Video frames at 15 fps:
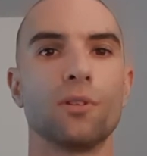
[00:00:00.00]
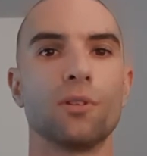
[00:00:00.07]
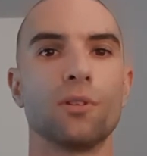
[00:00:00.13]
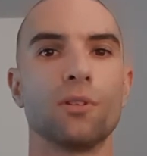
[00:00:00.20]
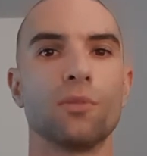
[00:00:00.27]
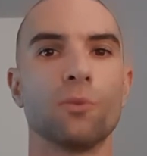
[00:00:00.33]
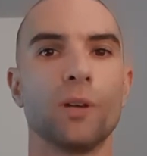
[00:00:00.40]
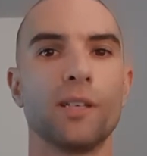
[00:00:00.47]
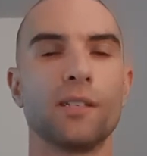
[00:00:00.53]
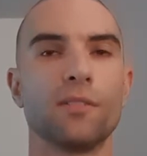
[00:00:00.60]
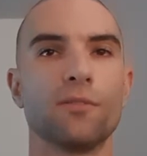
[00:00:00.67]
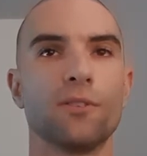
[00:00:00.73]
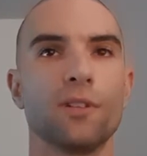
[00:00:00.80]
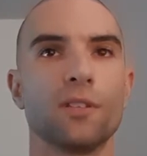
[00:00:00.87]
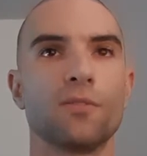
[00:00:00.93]
the reason
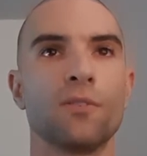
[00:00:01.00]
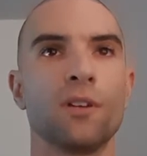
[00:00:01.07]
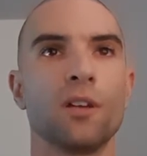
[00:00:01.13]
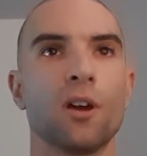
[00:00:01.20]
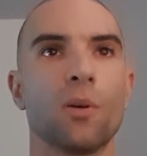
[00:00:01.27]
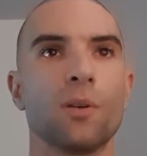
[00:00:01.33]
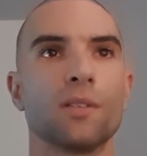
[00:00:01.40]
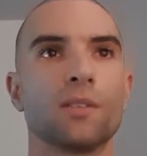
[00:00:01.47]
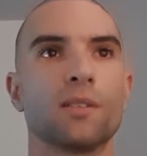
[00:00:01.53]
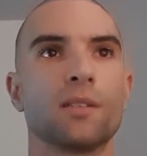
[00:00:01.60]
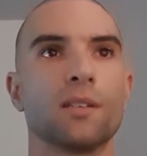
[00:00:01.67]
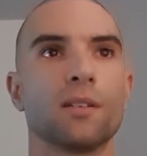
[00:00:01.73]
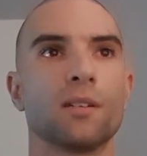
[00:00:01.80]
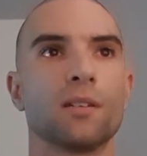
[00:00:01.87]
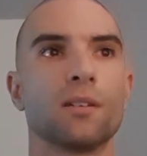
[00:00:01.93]
for this video is
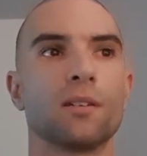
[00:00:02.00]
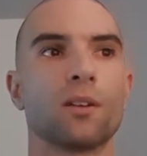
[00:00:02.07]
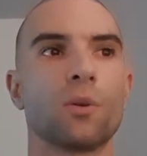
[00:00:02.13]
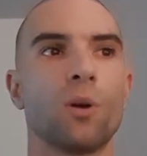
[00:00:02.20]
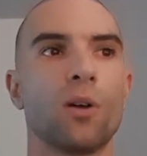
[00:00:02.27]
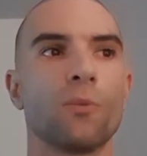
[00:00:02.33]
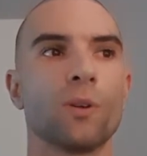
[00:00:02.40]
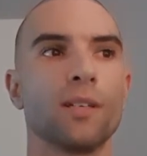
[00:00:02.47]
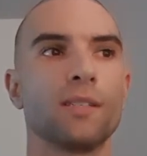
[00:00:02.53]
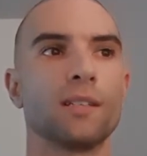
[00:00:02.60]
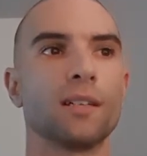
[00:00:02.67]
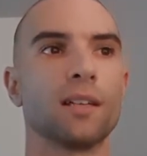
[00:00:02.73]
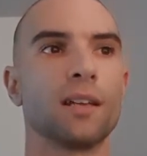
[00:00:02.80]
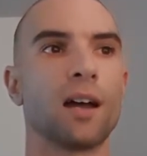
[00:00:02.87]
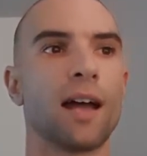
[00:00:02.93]
that quite
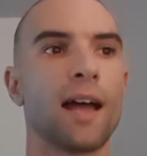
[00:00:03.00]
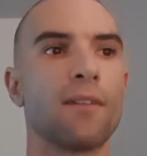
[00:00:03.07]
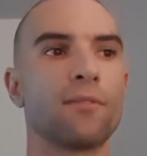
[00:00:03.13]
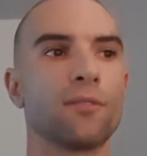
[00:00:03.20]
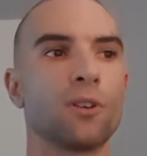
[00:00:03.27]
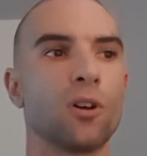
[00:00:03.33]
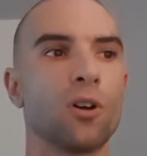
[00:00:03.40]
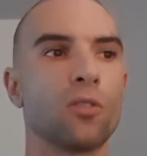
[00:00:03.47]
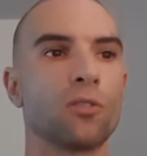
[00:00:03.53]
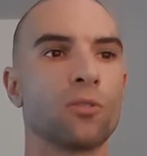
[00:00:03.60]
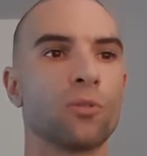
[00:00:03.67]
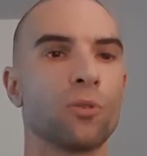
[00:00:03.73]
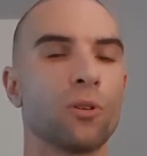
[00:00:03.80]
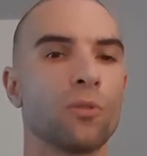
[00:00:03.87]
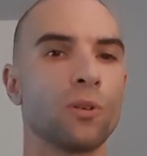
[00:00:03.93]
recently I have gone
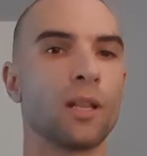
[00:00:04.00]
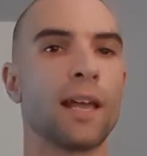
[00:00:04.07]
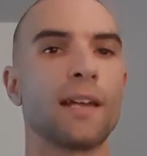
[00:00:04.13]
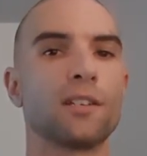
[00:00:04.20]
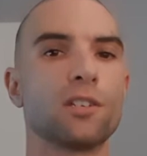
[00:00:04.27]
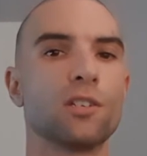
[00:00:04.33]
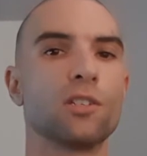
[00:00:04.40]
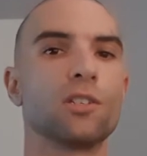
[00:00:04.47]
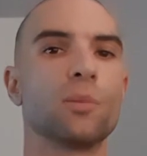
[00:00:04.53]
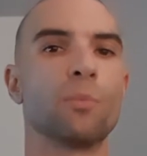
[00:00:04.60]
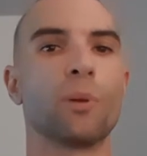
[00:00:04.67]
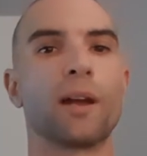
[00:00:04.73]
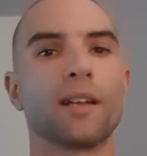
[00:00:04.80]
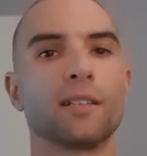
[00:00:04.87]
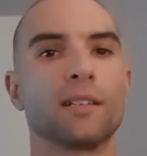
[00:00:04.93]
through a relationship
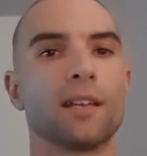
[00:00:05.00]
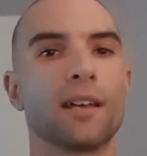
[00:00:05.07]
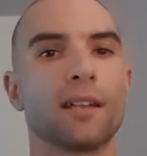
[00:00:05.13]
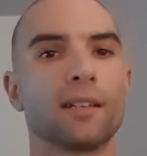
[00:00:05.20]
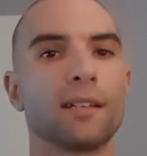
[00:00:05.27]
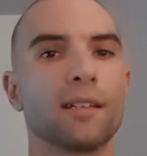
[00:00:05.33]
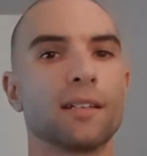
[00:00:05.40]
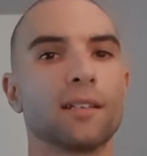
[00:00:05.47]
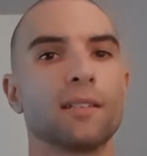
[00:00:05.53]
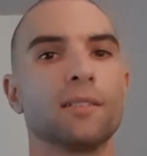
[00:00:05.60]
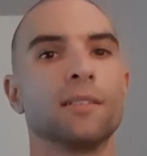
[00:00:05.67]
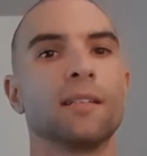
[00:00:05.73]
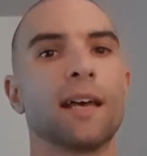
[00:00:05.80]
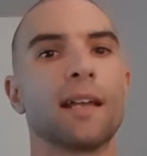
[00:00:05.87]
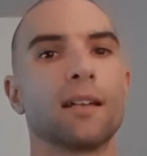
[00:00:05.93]
breakdown that
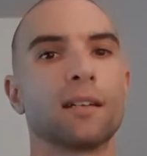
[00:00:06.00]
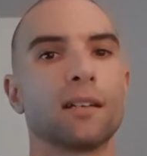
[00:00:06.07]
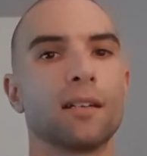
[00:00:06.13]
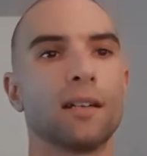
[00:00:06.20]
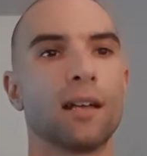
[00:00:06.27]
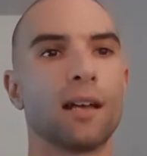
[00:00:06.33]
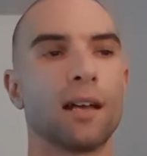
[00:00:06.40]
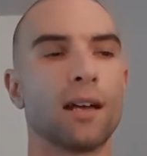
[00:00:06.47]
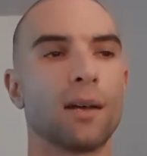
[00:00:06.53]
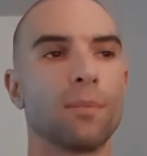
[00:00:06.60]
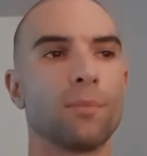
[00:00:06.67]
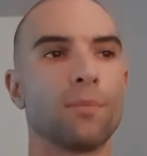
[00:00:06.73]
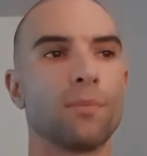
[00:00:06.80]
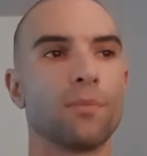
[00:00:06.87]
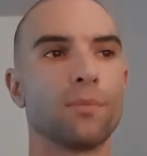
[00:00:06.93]
that
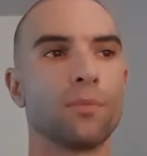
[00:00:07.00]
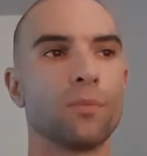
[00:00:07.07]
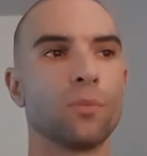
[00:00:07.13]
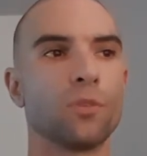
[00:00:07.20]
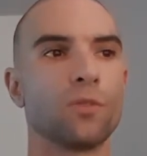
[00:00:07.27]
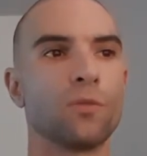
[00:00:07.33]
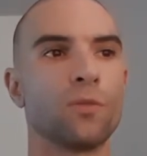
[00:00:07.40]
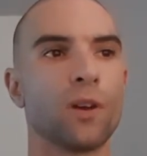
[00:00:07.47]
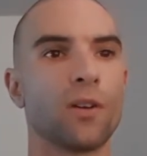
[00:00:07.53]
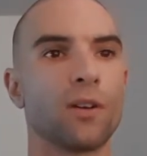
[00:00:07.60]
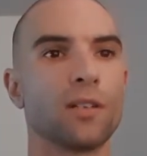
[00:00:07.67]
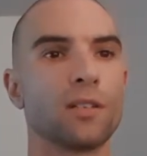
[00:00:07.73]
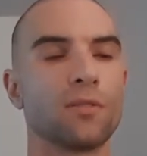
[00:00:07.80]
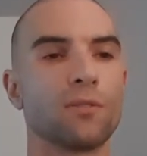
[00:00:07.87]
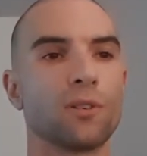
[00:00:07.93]
um, was very
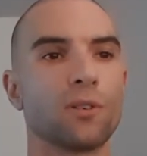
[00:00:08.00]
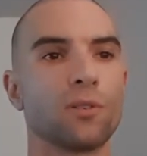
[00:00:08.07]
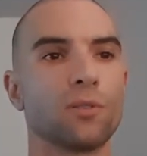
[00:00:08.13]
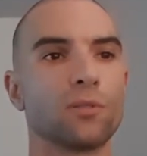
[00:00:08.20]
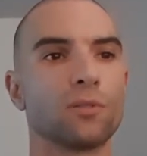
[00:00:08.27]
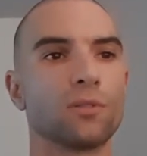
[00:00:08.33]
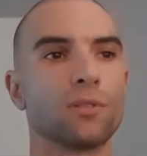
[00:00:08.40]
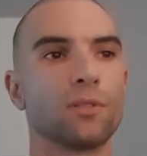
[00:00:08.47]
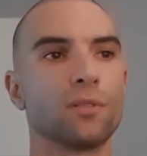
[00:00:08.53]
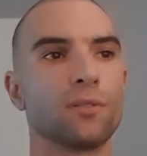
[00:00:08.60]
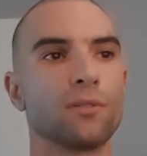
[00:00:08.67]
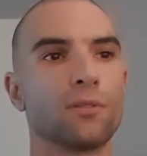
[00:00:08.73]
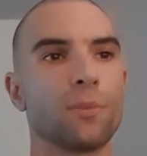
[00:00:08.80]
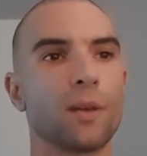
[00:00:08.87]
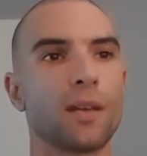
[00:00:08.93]
difficult
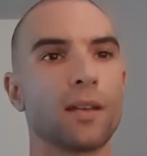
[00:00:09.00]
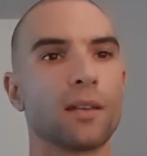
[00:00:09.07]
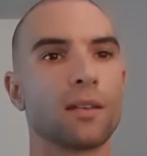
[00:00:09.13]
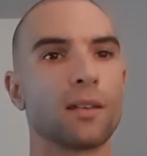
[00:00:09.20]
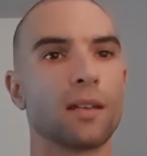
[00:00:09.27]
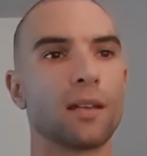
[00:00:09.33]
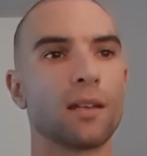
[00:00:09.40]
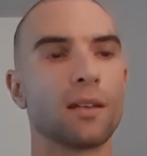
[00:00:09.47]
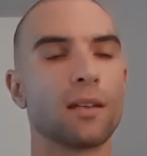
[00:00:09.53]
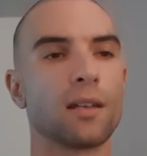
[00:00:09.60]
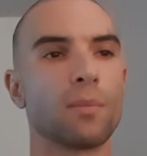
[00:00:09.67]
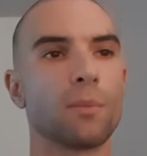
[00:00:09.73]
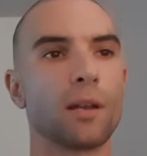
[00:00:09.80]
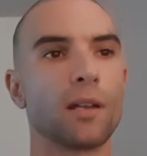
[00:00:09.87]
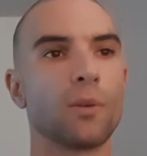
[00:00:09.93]
for me in
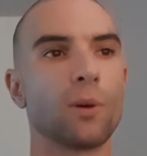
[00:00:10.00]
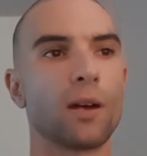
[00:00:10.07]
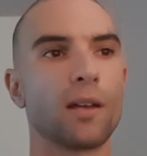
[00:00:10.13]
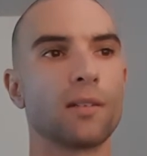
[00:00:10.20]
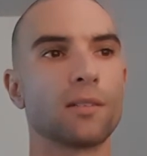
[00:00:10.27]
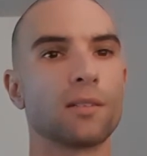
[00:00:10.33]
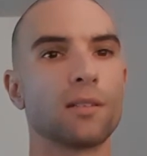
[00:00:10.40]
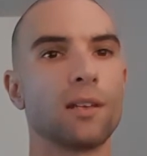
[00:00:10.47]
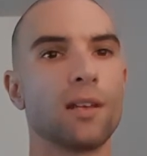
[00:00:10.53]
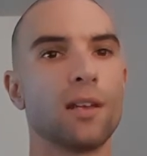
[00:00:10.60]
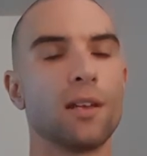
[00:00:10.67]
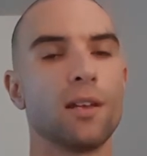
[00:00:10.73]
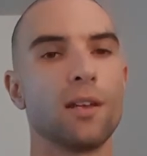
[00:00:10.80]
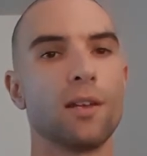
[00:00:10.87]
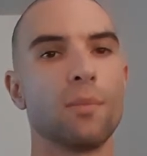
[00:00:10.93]
in many ways,
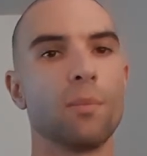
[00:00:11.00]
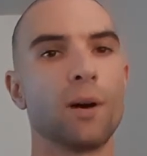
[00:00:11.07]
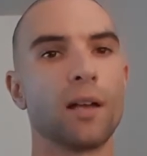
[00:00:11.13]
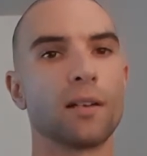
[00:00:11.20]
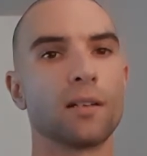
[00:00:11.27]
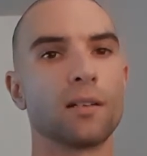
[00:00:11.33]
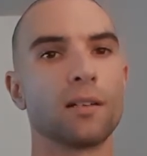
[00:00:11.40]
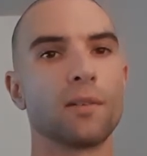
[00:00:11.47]
but